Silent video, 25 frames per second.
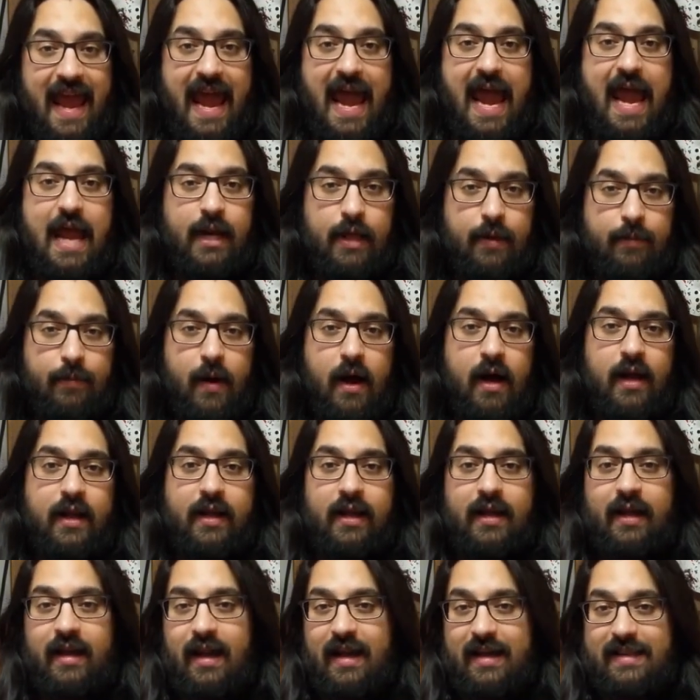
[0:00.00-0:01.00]

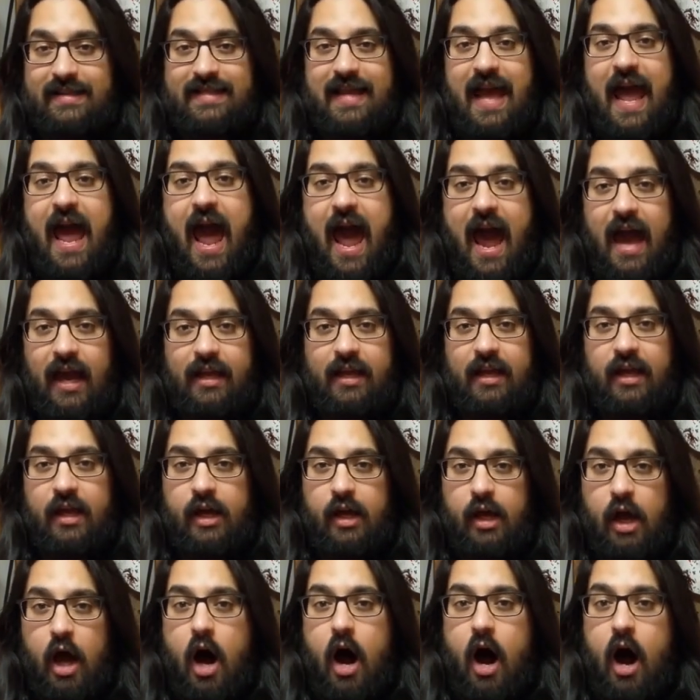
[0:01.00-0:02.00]
anybody
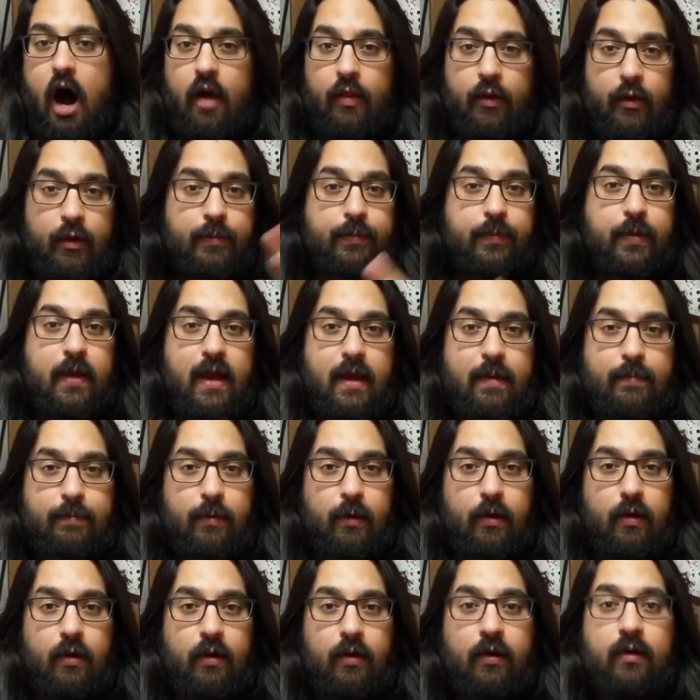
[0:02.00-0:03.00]
attacking other
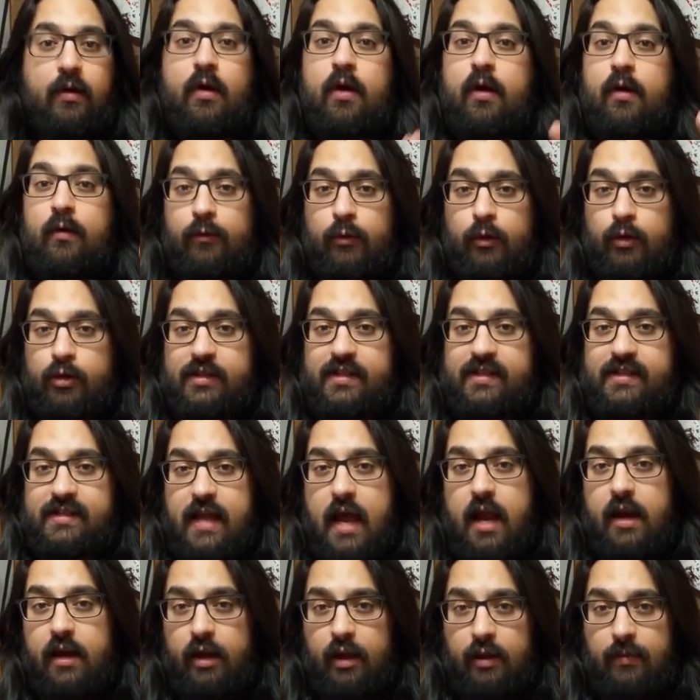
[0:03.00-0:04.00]
people for
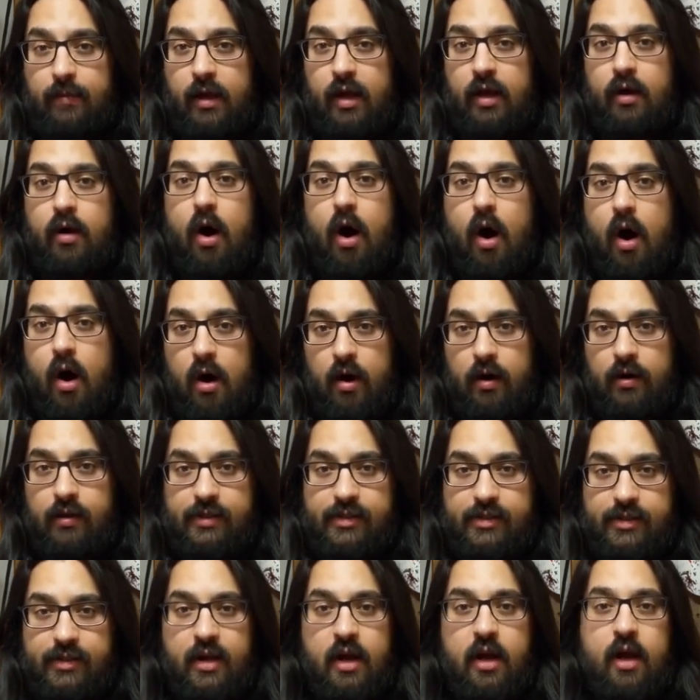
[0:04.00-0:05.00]
sending me
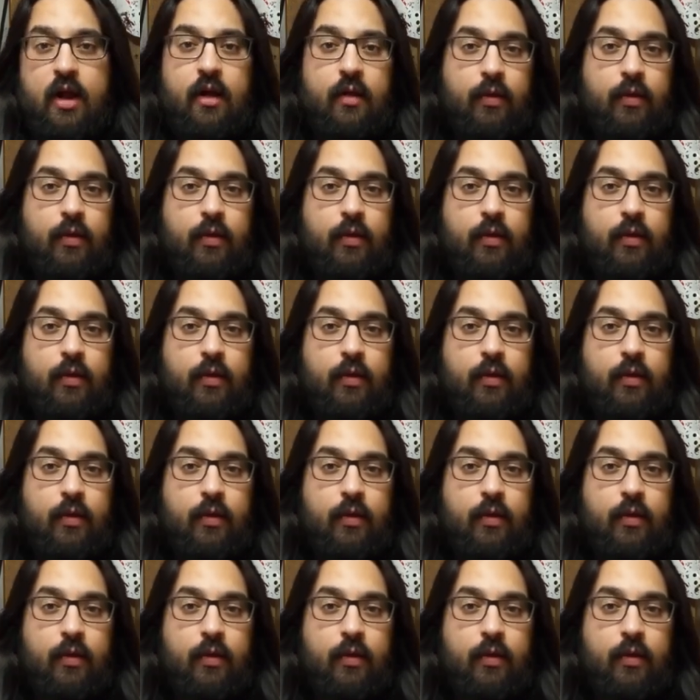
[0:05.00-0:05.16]
cards.